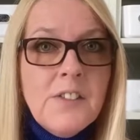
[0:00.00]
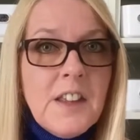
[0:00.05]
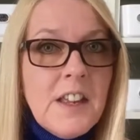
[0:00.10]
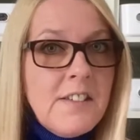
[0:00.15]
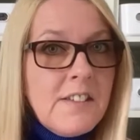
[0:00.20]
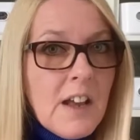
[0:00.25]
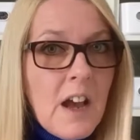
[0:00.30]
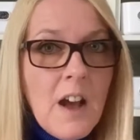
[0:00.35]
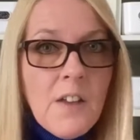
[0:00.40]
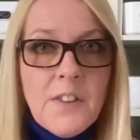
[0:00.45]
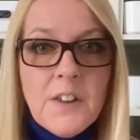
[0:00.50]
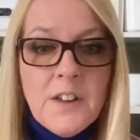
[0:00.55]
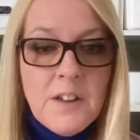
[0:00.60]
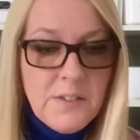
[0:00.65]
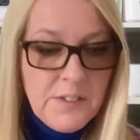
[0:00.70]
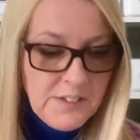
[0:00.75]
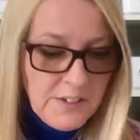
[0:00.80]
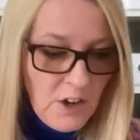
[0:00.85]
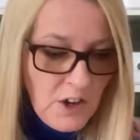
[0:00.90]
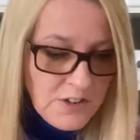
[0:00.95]
There's other
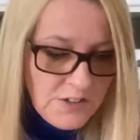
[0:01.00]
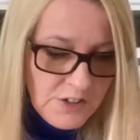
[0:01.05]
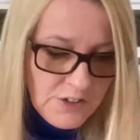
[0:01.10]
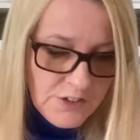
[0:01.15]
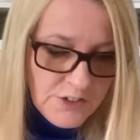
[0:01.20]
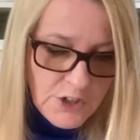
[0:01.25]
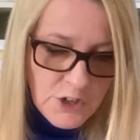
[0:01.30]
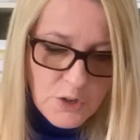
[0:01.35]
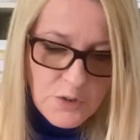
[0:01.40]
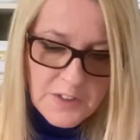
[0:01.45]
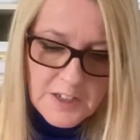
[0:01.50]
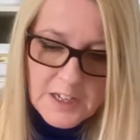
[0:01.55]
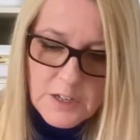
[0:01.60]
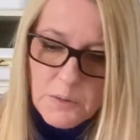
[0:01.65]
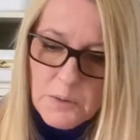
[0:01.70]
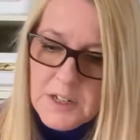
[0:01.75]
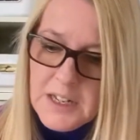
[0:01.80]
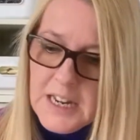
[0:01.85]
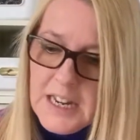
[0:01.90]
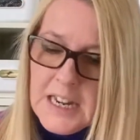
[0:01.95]
sizes too that you
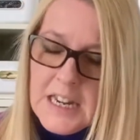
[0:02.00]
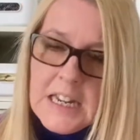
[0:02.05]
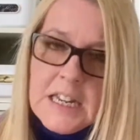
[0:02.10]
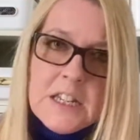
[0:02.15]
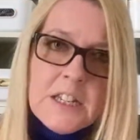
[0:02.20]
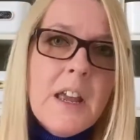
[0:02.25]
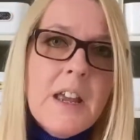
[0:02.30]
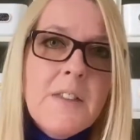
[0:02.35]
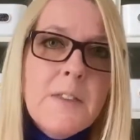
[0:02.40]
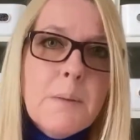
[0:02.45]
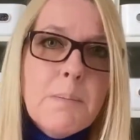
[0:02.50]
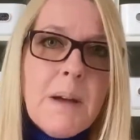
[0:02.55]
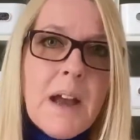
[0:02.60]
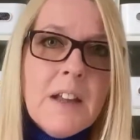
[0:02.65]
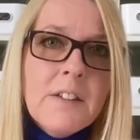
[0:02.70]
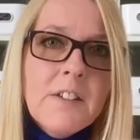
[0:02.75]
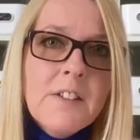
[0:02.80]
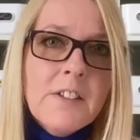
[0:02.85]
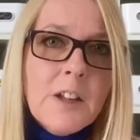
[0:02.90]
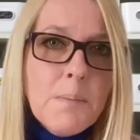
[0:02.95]
will need in the
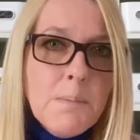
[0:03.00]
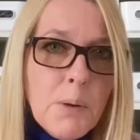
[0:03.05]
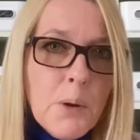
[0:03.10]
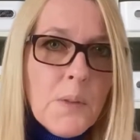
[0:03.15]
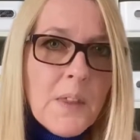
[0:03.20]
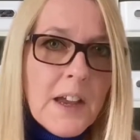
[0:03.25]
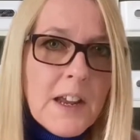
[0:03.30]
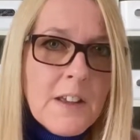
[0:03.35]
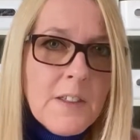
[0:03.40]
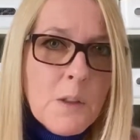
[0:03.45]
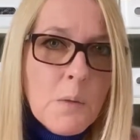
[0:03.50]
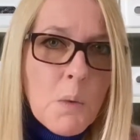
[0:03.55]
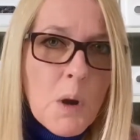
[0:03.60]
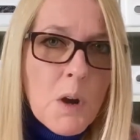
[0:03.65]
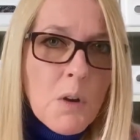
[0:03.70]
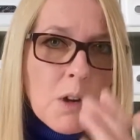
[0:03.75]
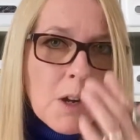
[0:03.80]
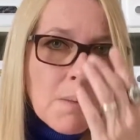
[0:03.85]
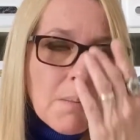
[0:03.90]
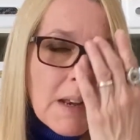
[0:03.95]
patterns. I put that in the
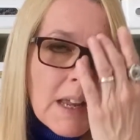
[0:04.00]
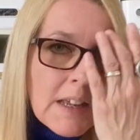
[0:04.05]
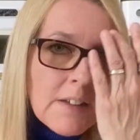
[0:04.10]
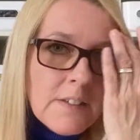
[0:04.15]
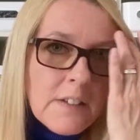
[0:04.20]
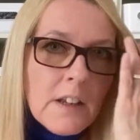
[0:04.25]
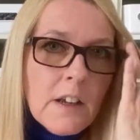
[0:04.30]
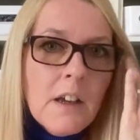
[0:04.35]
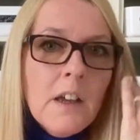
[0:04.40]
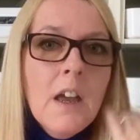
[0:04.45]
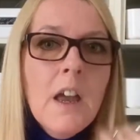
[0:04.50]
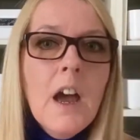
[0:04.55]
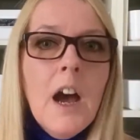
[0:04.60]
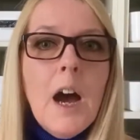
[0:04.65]
welcome letter.